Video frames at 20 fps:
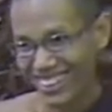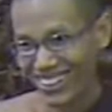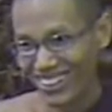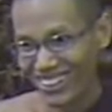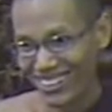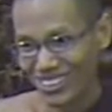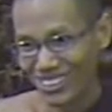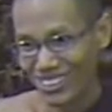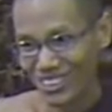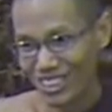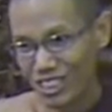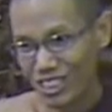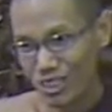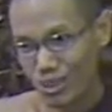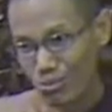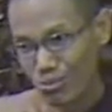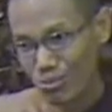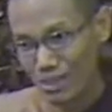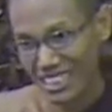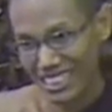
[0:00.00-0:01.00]
or you need
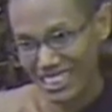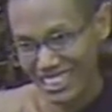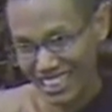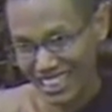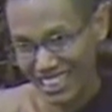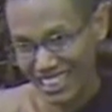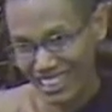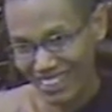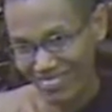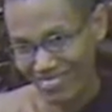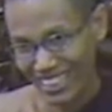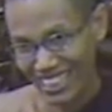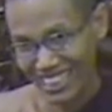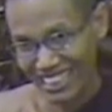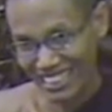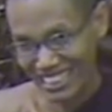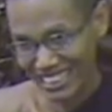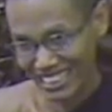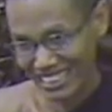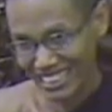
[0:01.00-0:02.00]
to meet uh, one
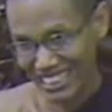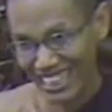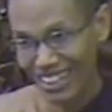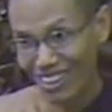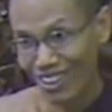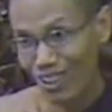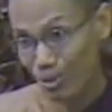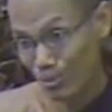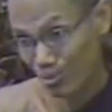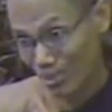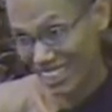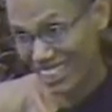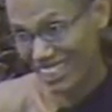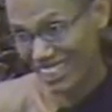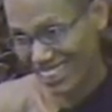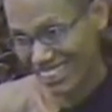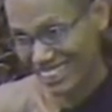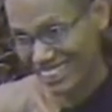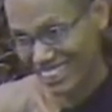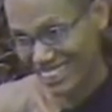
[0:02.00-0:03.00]
day's uh, object
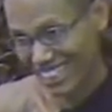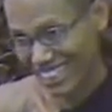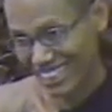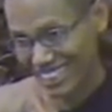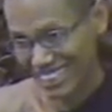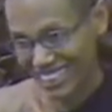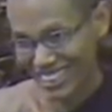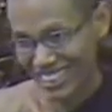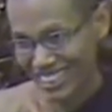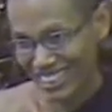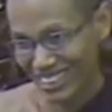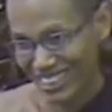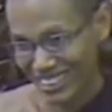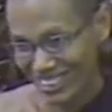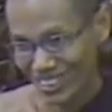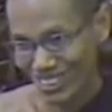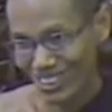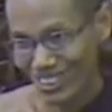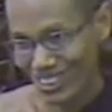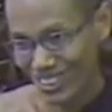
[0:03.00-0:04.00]
like that.
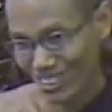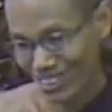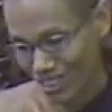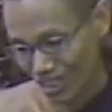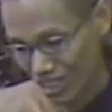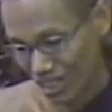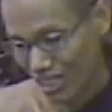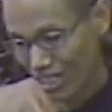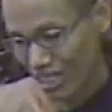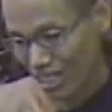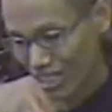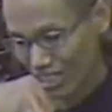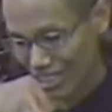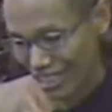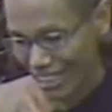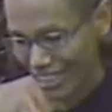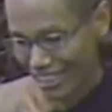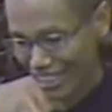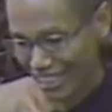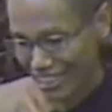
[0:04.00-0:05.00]
So
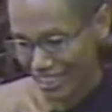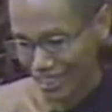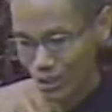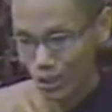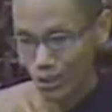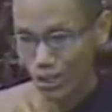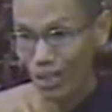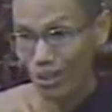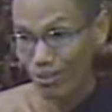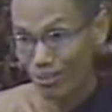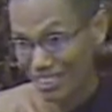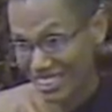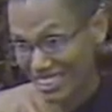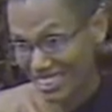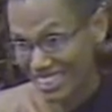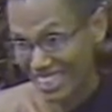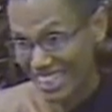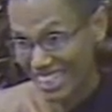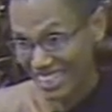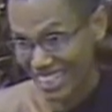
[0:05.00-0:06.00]
uh, you have a
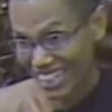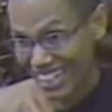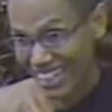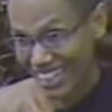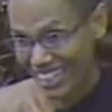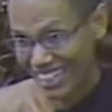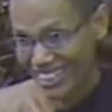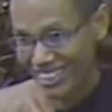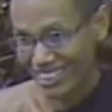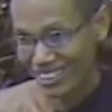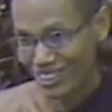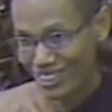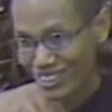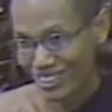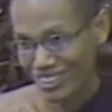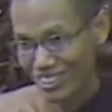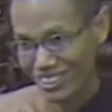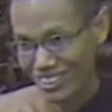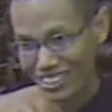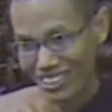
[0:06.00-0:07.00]
desire.
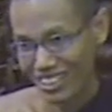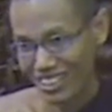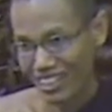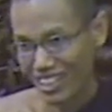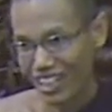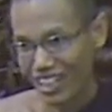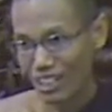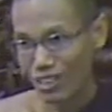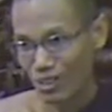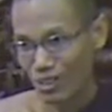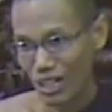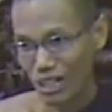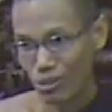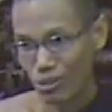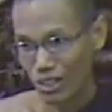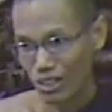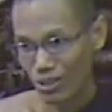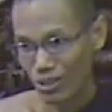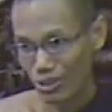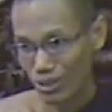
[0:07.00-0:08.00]
Uh, I, I
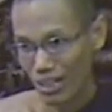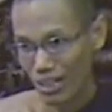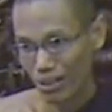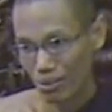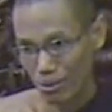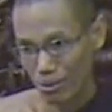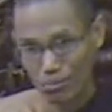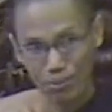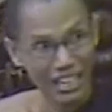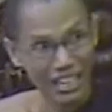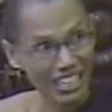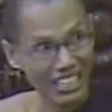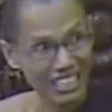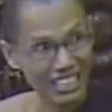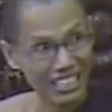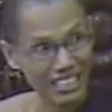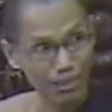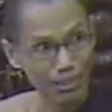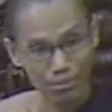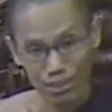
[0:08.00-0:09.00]
want to have
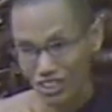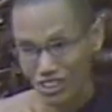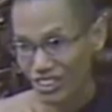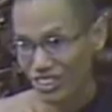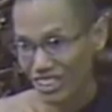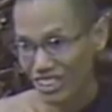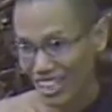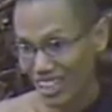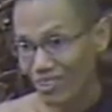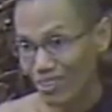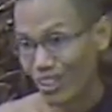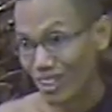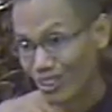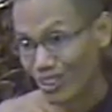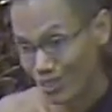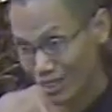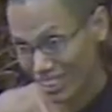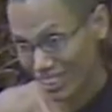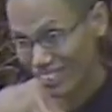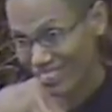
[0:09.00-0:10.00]
money because I want
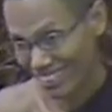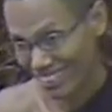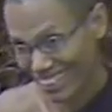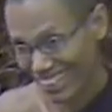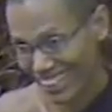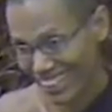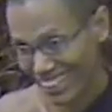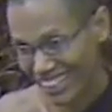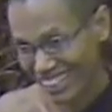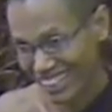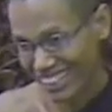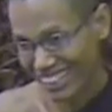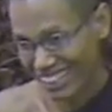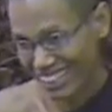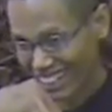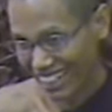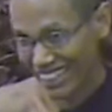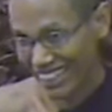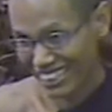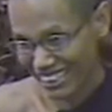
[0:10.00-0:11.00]
to give,
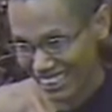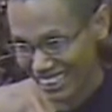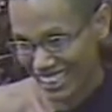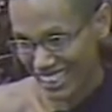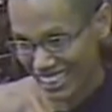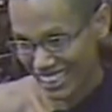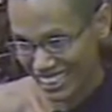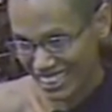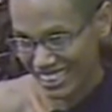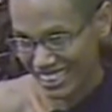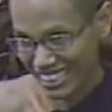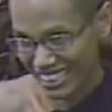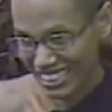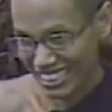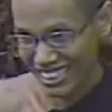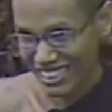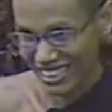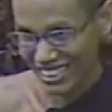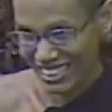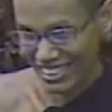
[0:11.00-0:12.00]
like that.
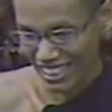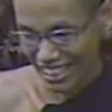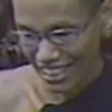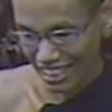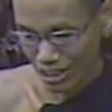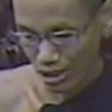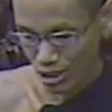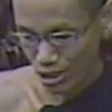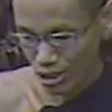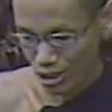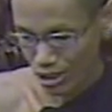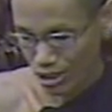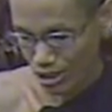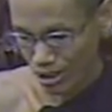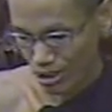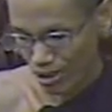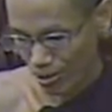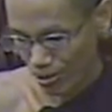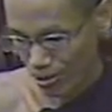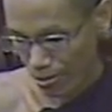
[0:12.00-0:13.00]
Uh,
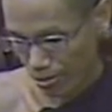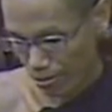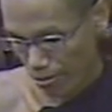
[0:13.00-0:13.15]
so